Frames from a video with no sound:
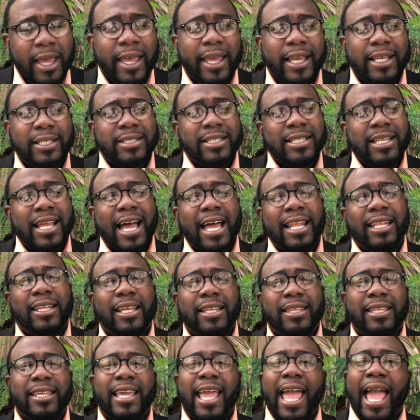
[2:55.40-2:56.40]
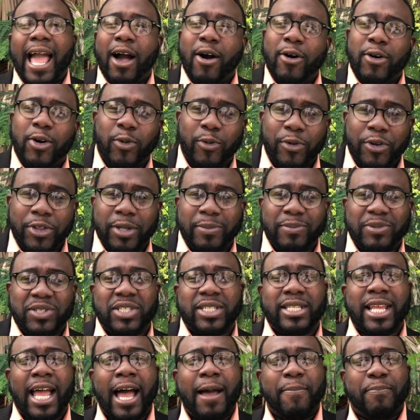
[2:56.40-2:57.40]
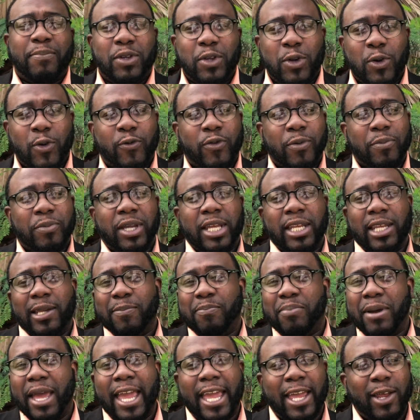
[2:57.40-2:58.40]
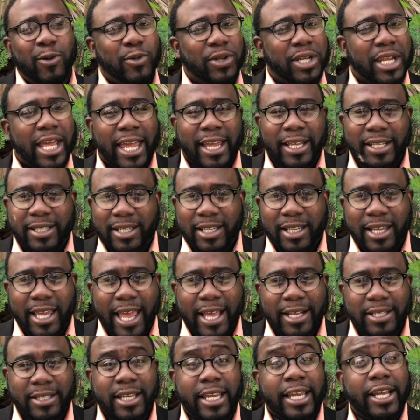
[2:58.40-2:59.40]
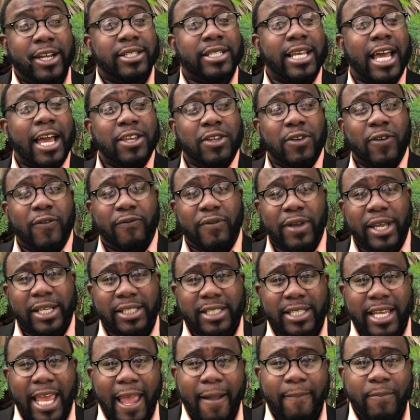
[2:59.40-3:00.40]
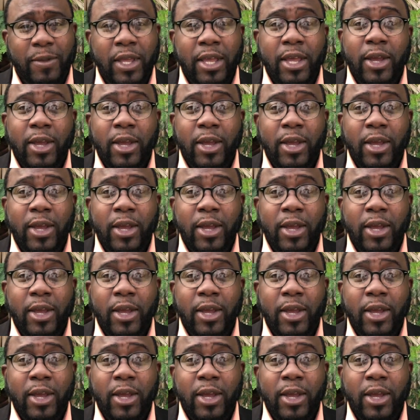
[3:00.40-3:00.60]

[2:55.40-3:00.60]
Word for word: is not let the algorithm stop you from getting paid with ATS. Here's how you fix that.